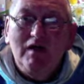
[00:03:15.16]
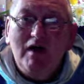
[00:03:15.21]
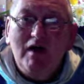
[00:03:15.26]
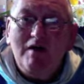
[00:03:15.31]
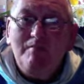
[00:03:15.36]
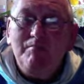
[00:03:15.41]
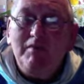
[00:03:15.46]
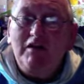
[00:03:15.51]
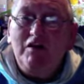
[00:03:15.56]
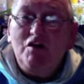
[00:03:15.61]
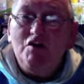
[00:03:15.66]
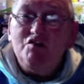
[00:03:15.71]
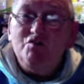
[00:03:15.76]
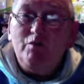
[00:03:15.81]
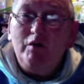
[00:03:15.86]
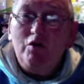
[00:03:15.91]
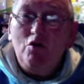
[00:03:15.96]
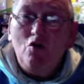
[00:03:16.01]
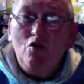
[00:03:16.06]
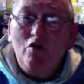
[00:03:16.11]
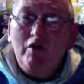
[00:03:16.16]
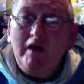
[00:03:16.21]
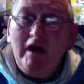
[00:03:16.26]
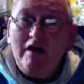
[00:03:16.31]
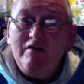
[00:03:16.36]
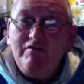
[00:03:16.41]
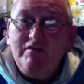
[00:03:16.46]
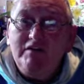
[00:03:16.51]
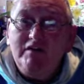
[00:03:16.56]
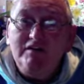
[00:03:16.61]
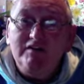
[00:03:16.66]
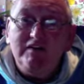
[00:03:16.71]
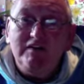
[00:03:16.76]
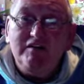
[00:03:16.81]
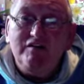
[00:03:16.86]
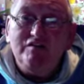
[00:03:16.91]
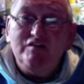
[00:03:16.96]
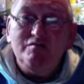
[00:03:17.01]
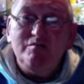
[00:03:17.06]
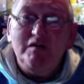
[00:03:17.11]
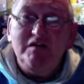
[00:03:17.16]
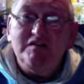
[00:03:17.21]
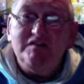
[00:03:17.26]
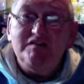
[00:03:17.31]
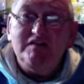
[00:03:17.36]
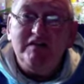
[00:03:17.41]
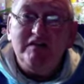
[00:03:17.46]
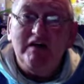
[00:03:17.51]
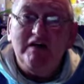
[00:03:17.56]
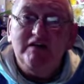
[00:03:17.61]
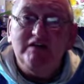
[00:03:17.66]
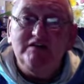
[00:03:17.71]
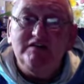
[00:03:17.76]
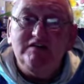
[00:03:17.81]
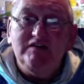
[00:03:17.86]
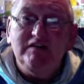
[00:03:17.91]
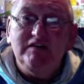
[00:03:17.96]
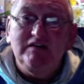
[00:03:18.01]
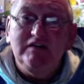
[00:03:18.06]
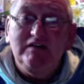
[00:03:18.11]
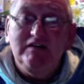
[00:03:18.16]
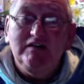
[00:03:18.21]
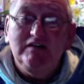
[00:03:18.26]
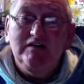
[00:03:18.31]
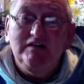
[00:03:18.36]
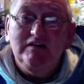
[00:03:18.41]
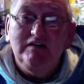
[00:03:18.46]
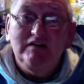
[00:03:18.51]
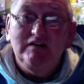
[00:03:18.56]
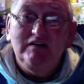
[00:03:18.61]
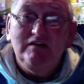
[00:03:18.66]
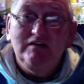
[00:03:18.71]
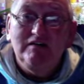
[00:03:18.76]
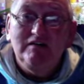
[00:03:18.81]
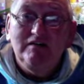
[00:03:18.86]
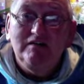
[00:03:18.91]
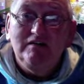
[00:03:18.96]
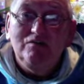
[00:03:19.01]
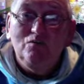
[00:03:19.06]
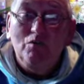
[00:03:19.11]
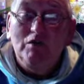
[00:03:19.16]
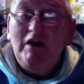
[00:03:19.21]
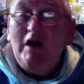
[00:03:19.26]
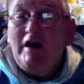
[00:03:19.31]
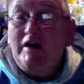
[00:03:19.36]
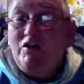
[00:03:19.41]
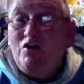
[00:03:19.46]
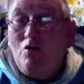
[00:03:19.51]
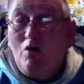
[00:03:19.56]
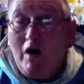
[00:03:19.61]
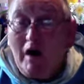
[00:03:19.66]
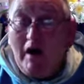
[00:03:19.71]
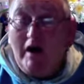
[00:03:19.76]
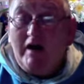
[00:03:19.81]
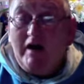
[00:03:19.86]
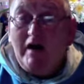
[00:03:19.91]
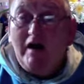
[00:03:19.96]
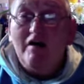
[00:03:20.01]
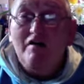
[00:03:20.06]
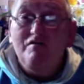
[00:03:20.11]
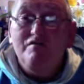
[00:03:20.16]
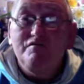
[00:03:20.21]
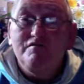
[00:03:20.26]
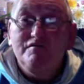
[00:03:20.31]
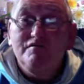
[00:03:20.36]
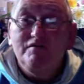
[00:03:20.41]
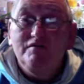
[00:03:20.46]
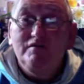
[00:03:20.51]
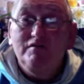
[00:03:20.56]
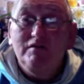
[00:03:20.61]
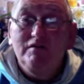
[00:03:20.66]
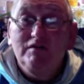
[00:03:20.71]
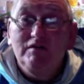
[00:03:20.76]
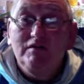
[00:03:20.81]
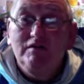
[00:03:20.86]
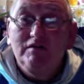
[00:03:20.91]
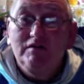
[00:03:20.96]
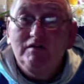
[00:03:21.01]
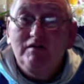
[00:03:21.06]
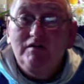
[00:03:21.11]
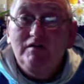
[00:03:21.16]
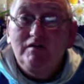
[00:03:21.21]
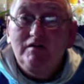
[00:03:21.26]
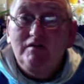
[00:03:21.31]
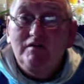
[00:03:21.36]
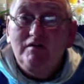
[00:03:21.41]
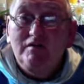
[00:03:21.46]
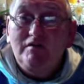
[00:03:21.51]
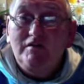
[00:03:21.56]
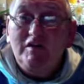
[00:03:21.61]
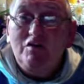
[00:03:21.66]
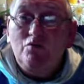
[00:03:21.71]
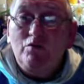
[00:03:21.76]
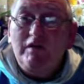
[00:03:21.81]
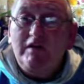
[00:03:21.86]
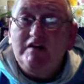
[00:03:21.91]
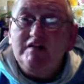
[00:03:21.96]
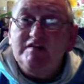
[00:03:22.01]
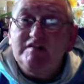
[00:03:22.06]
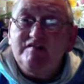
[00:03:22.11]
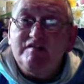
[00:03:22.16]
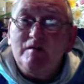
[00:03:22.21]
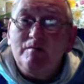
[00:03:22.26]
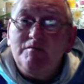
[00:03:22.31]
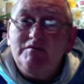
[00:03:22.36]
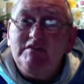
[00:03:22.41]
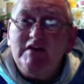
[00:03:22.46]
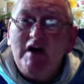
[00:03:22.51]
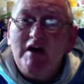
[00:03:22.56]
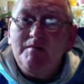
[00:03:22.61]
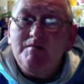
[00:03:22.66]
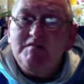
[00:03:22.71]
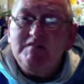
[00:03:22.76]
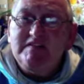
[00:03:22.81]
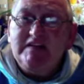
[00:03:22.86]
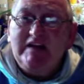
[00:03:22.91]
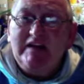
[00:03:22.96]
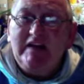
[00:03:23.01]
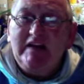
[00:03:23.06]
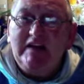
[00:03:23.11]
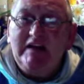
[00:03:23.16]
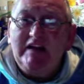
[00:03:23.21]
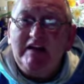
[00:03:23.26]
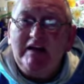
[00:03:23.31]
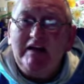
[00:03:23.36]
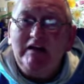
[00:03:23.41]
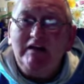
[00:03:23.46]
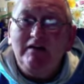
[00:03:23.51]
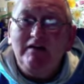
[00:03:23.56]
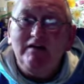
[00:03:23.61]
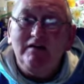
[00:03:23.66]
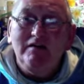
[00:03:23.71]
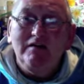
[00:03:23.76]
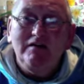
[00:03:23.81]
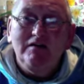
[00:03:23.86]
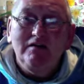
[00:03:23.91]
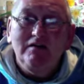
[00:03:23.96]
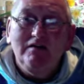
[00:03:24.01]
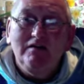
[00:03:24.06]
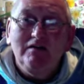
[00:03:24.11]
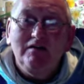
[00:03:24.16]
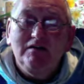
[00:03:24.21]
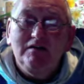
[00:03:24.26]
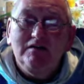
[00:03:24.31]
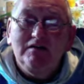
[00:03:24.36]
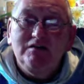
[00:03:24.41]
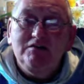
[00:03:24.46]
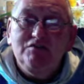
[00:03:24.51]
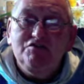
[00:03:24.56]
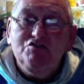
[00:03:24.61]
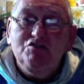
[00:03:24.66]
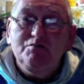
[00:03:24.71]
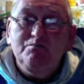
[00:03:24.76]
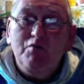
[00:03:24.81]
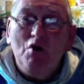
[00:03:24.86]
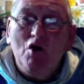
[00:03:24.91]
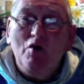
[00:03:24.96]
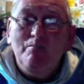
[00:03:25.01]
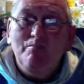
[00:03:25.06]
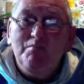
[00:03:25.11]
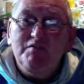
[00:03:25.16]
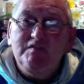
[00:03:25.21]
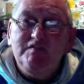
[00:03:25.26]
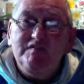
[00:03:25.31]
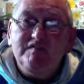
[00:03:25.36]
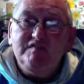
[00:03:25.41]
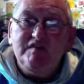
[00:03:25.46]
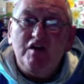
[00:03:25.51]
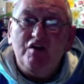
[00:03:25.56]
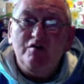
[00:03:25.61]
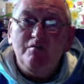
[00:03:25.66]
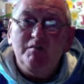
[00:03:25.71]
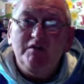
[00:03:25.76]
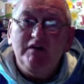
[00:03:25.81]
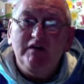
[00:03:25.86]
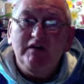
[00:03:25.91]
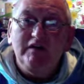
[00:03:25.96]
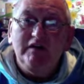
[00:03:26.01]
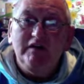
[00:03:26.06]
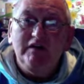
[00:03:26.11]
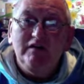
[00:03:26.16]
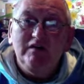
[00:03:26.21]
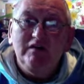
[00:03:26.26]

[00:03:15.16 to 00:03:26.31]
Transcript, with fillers: And because we all have an addictive personality, well, I know I have, that we can sometimes cling to pomp and ceremony